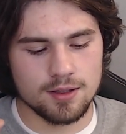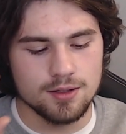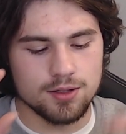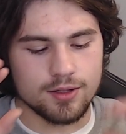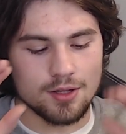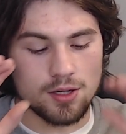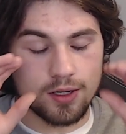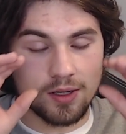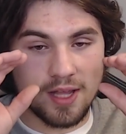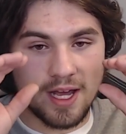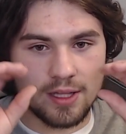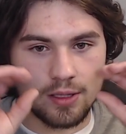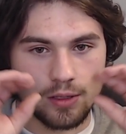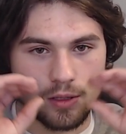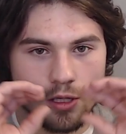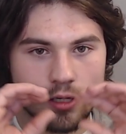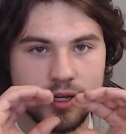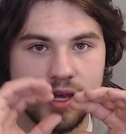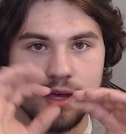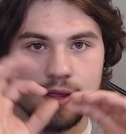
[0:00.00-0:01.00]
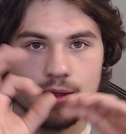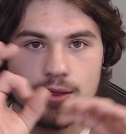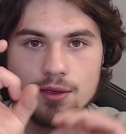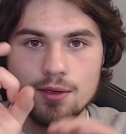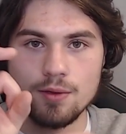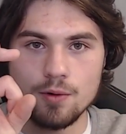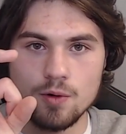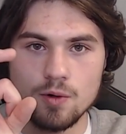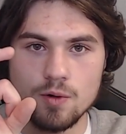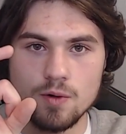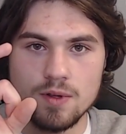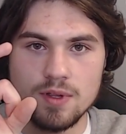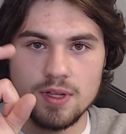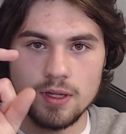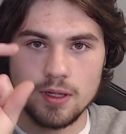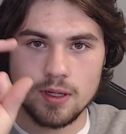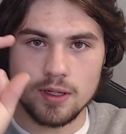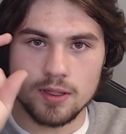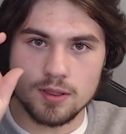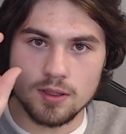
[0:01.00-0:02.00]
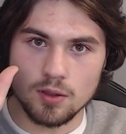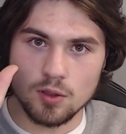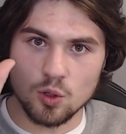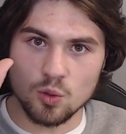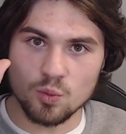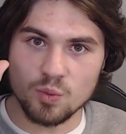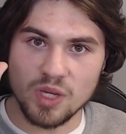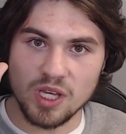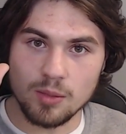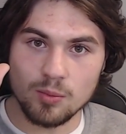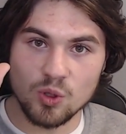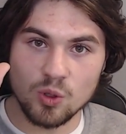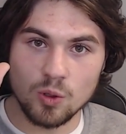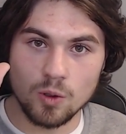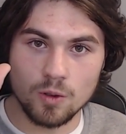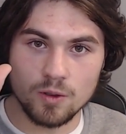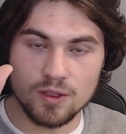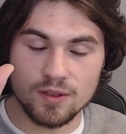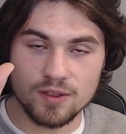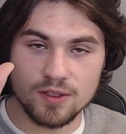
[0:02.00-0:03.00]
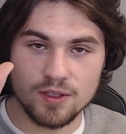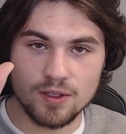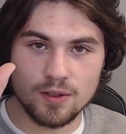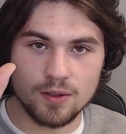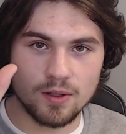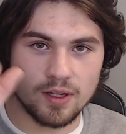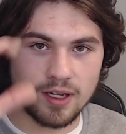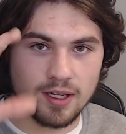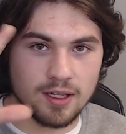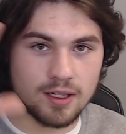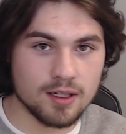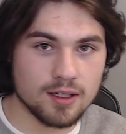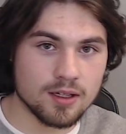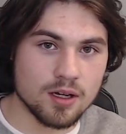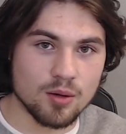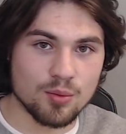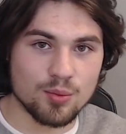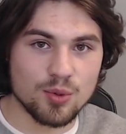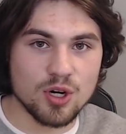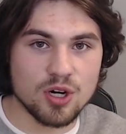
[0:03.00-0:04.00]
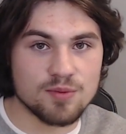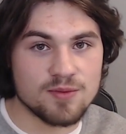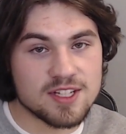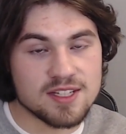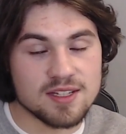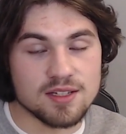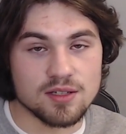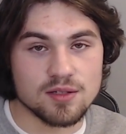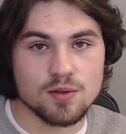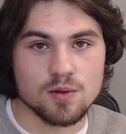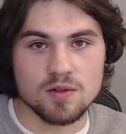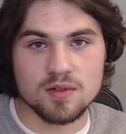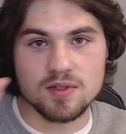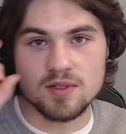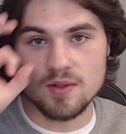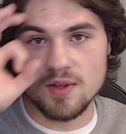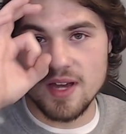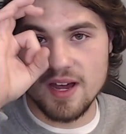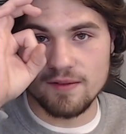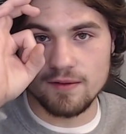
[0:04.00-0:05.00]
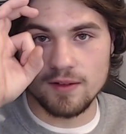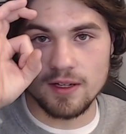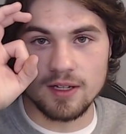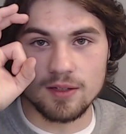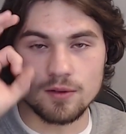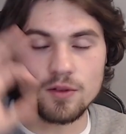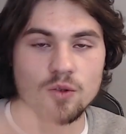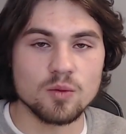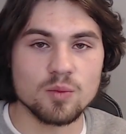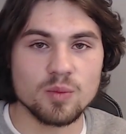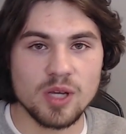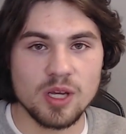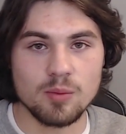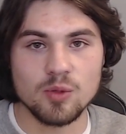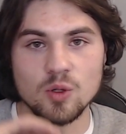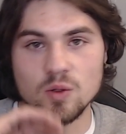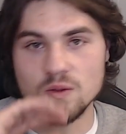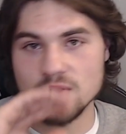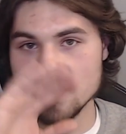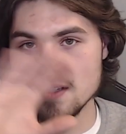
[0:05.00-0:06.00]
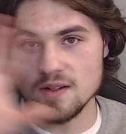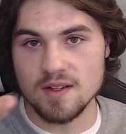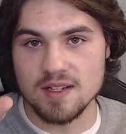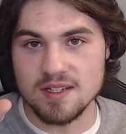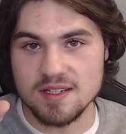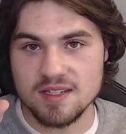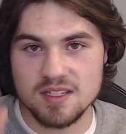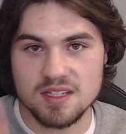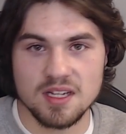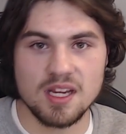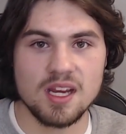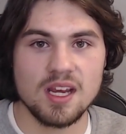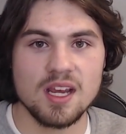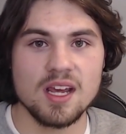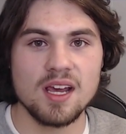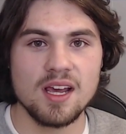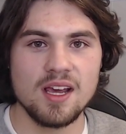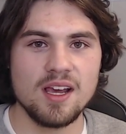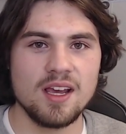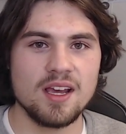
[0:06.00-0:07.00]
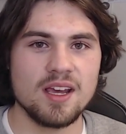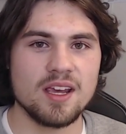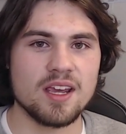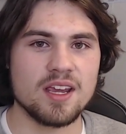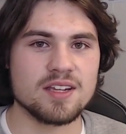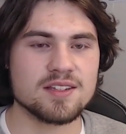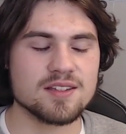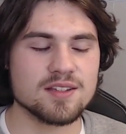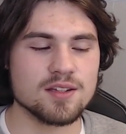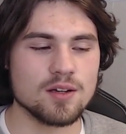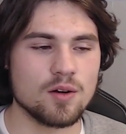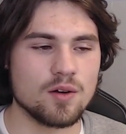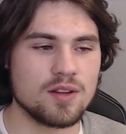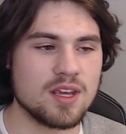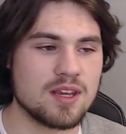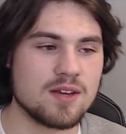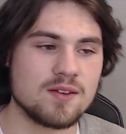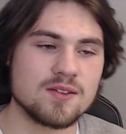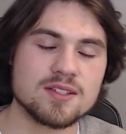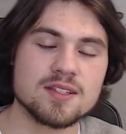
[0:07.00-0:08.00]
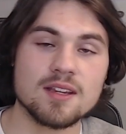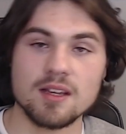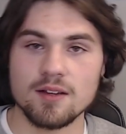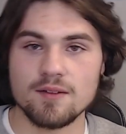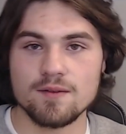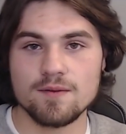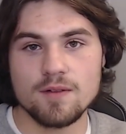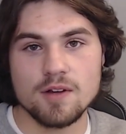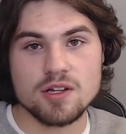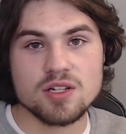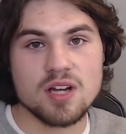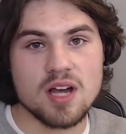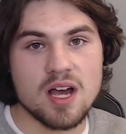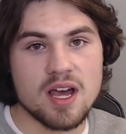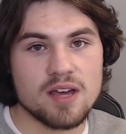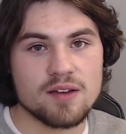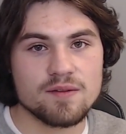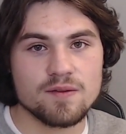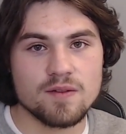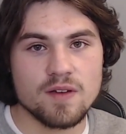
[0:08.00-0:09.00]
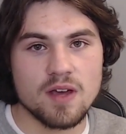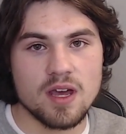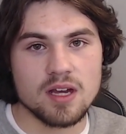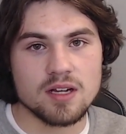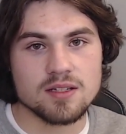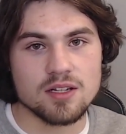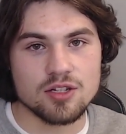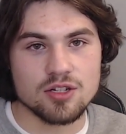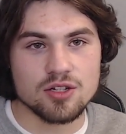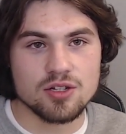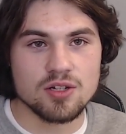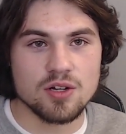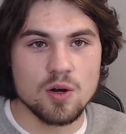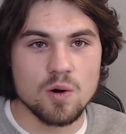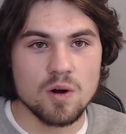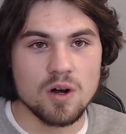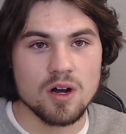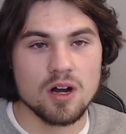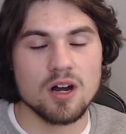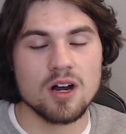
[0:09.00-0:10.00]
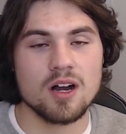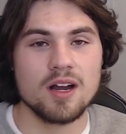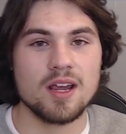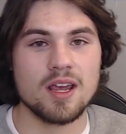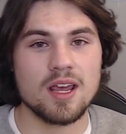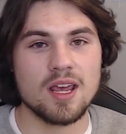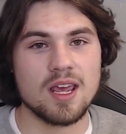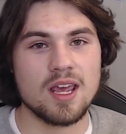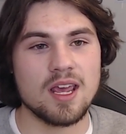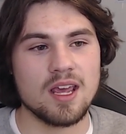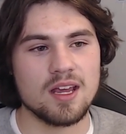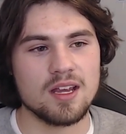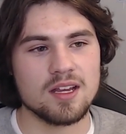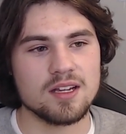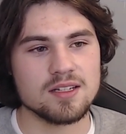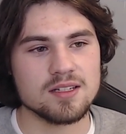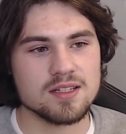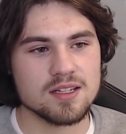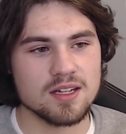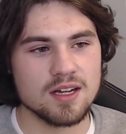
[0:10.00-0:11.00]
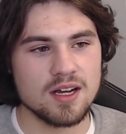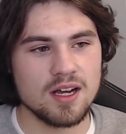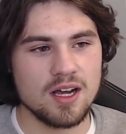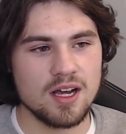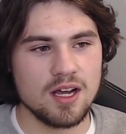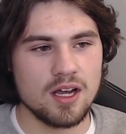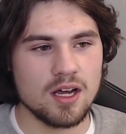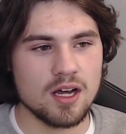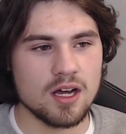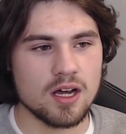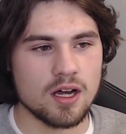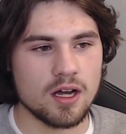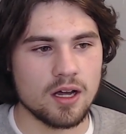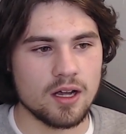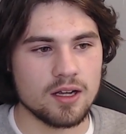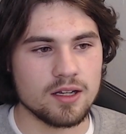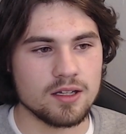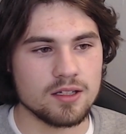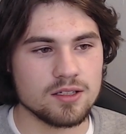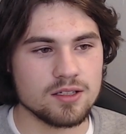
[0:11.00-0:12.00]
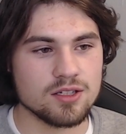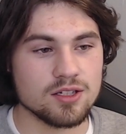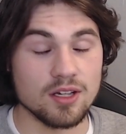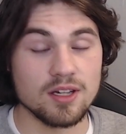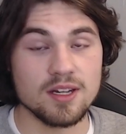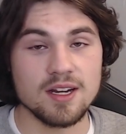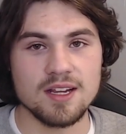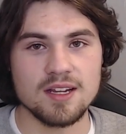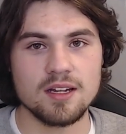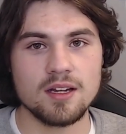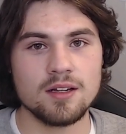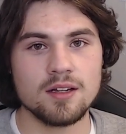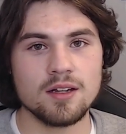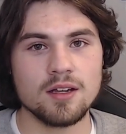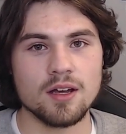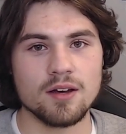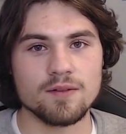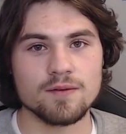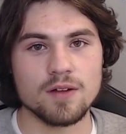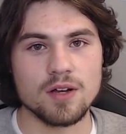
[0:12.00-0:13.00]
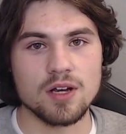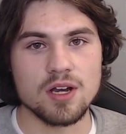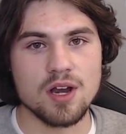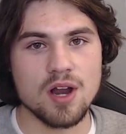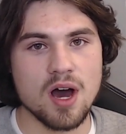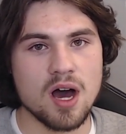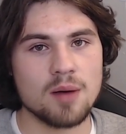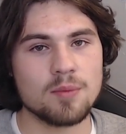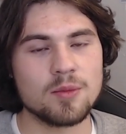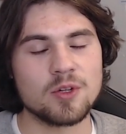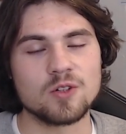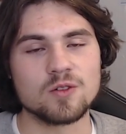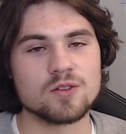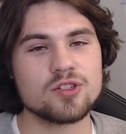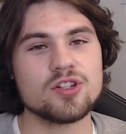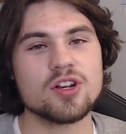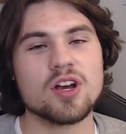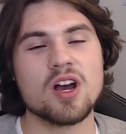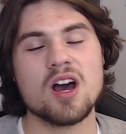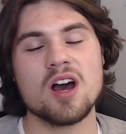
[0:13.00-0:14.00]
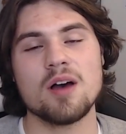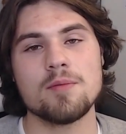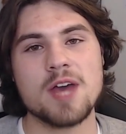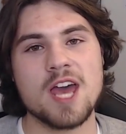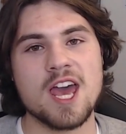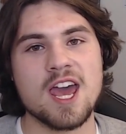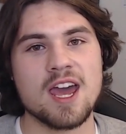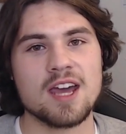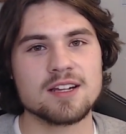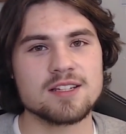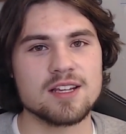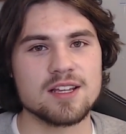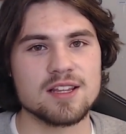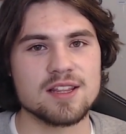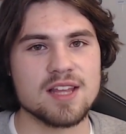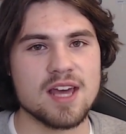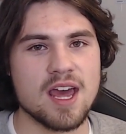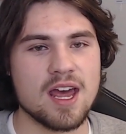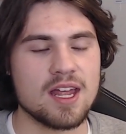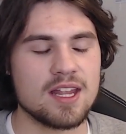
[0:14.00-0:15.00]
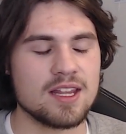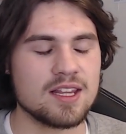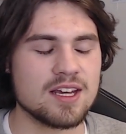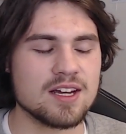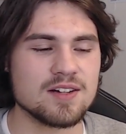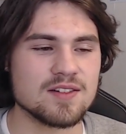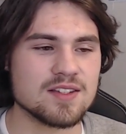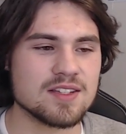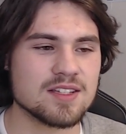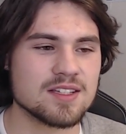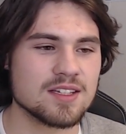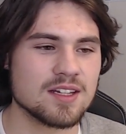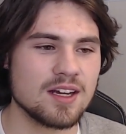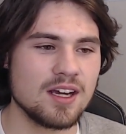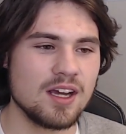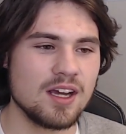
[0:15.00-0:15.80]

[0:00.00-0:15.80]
they're like looking through the little peephole, you know, like apartments and doors will have like a little peephole so you can see. And so they use like a fisheye effect to show her, and she did a phenomenal job acting that. That was